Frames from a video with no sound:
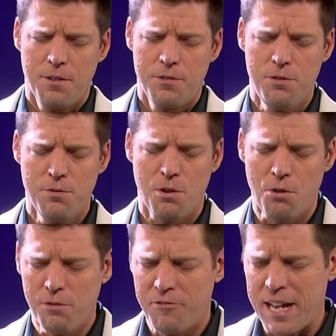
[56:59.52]
to
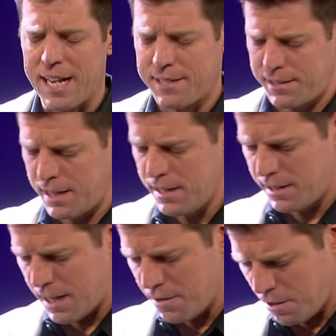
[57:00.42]
hold fast and to
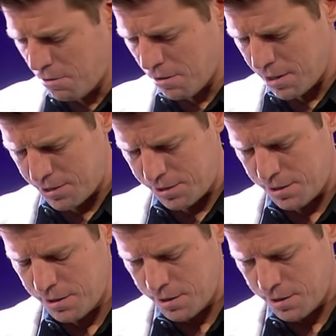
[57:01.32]
stay the course